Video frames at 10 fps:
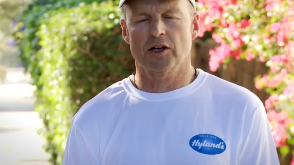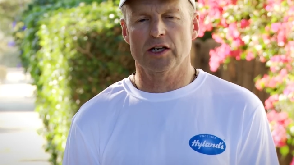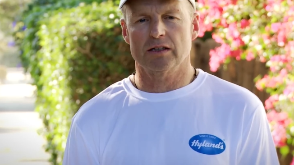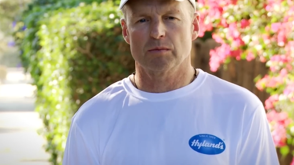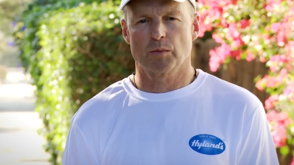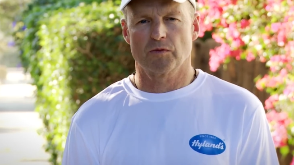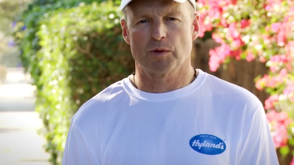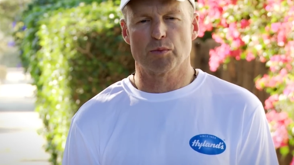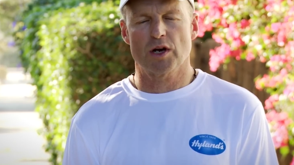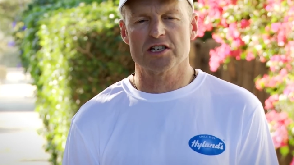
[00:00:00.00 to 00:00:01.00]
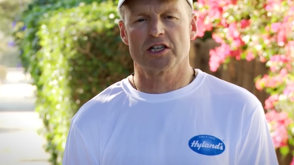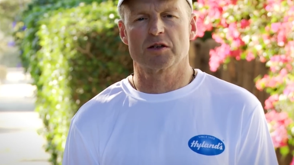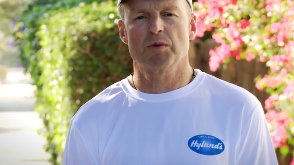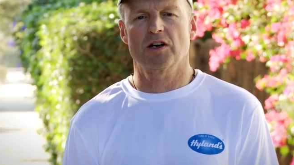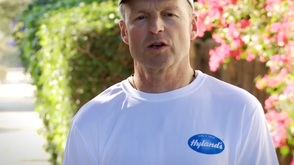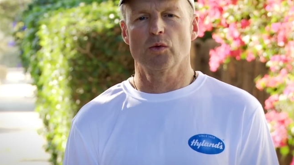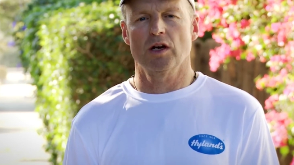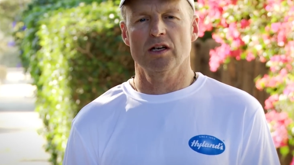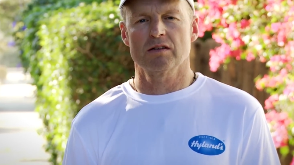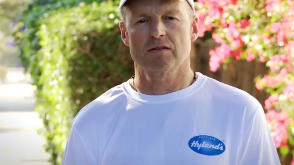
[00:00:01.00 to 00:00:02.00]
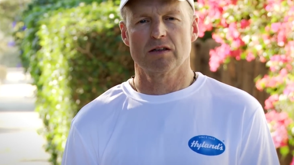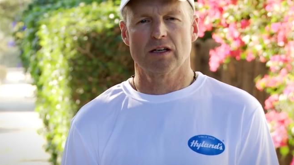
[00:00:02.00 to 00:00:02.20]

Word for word: Ehredt from Project America Run.